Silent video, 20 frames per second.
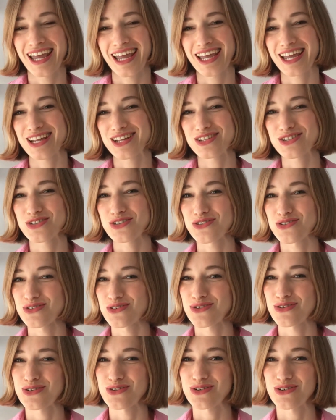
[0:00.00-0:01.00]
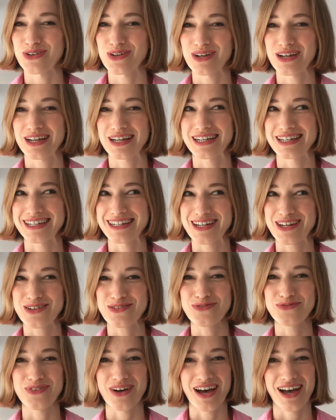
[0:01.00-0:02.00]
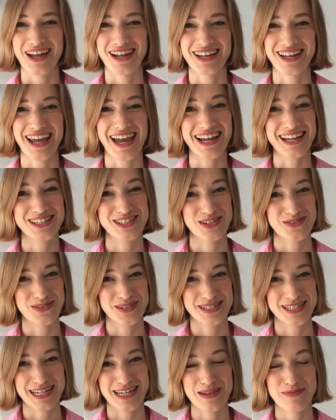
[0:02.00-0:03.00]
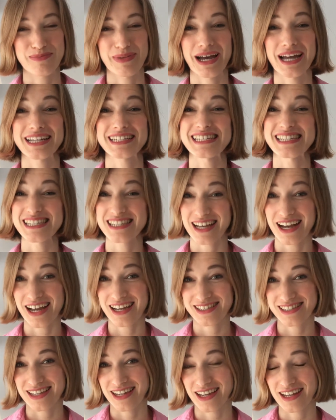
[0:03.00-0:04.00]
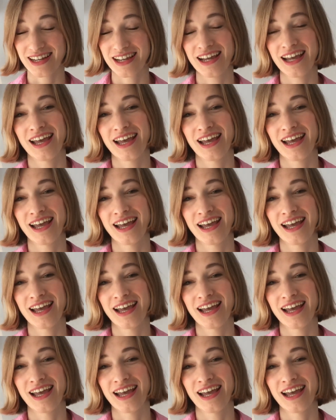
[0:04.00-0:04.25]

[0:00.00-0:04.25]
into a fun activity by disguising it.